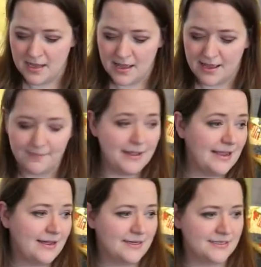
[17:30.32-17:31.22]

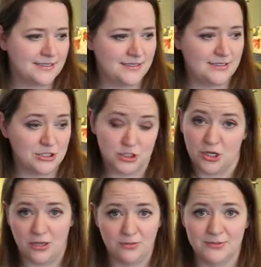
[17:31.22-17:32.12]
And the
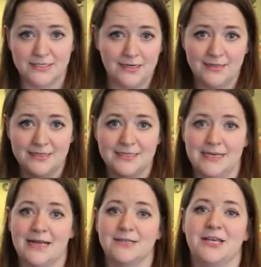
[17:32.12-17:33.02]
shawl was done in this,
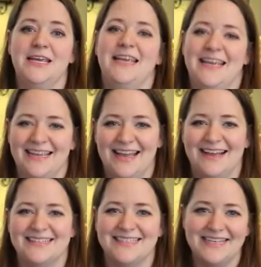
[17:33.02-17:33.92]
and
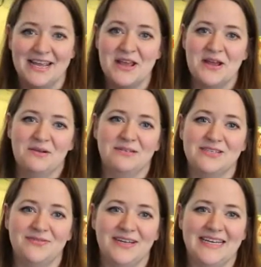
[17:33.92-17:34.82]
actually, what's
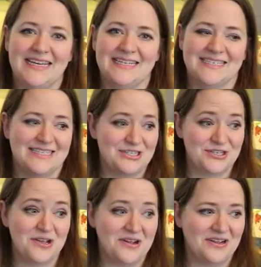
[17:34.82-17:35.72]
funny is the
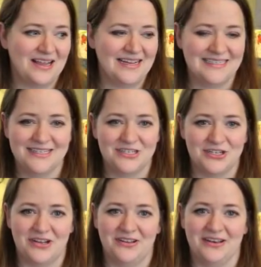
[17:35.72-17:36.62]
shawl, I did the
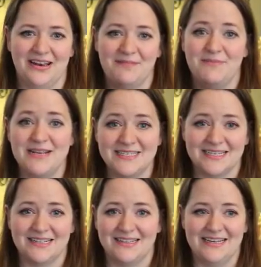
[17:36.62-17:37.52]
shawl, and I
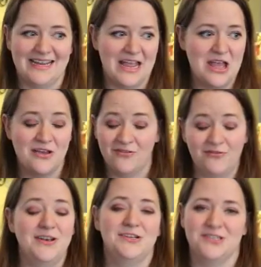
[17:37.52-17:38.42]
basically
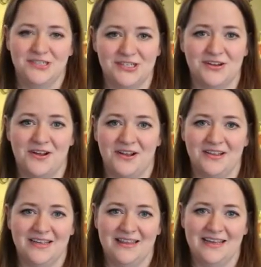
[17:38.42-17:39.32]
finished the
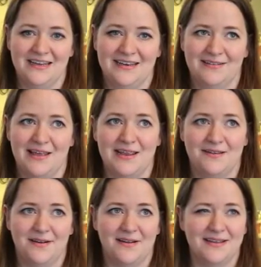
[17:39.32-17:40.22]
shawl and then
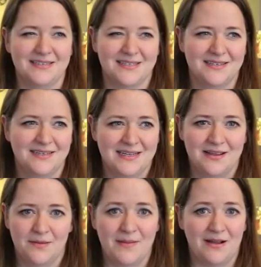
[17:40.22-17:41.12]
like got
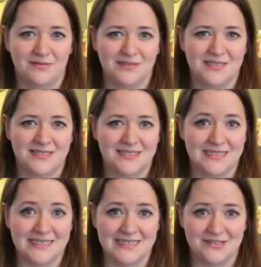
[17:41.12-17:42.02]
about
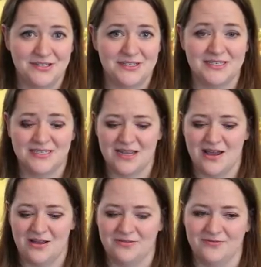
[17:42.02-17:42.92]
6 inches
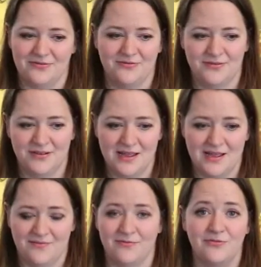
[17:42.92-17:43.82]
of
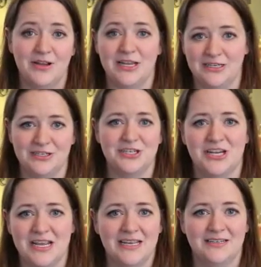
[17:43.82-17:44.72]
fringe
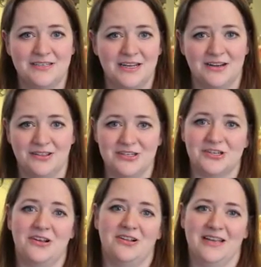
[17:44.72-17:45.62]
done on the
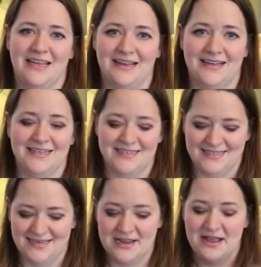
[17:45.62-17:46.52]
shawl,
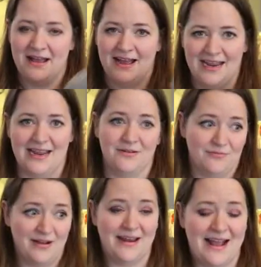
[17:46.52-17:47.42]
and I had
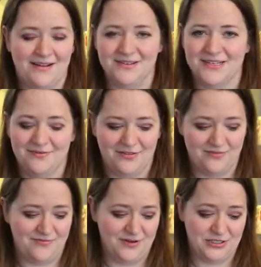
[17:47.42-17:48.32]
run out of the
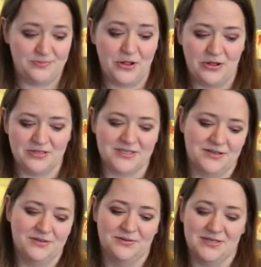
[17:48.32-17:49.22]
first ball,
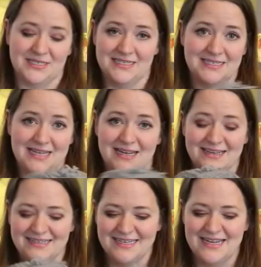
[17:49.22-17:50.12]
so this is the
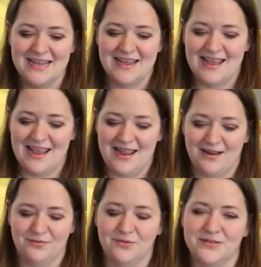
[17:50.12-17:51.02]
second.
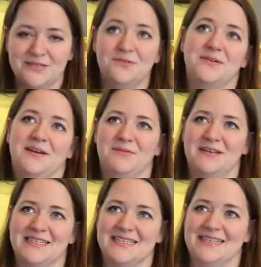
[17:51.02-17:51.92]
And what was annoying
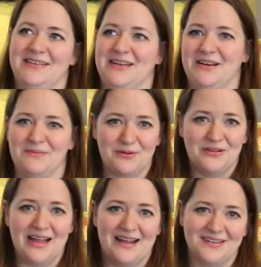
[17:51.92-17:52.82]
was, you know, you
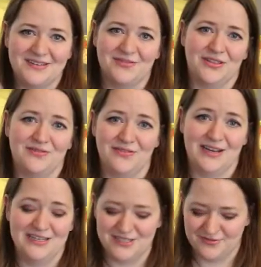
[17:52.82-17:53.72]
pull out for the
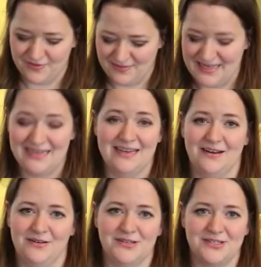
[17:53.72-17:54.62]
fringe from the, you know,
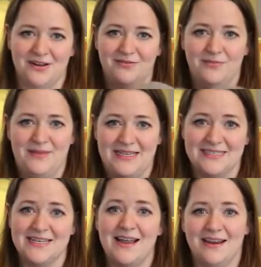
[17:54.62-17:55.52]
you start from the
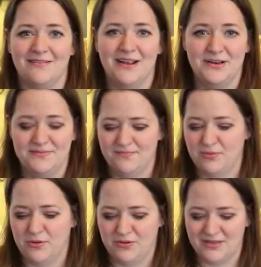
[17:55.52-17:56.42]
inside, right?
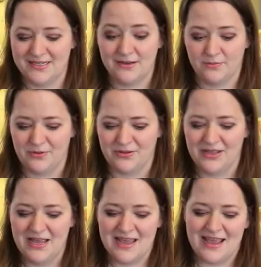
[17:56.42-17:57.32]
Pull, center pull.
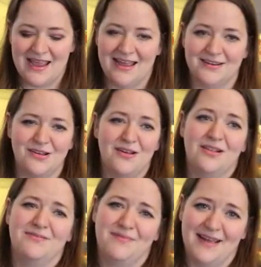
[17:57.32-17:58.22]
And
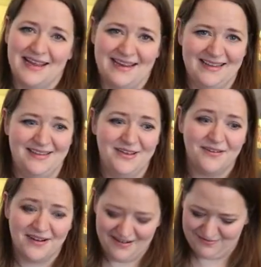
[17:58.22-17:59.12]
all of my
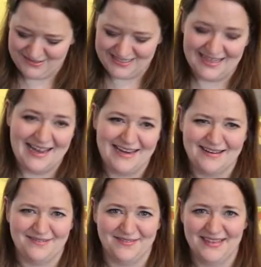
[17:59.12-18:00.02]
yarn was
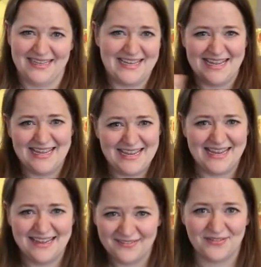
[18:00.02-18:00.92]
like really
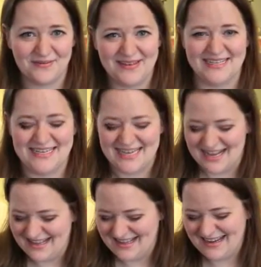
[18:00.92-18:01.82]
kinky from the
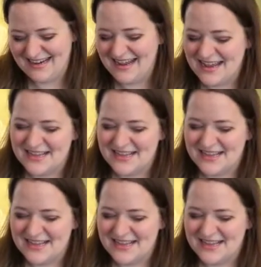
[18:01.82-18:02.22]
inside.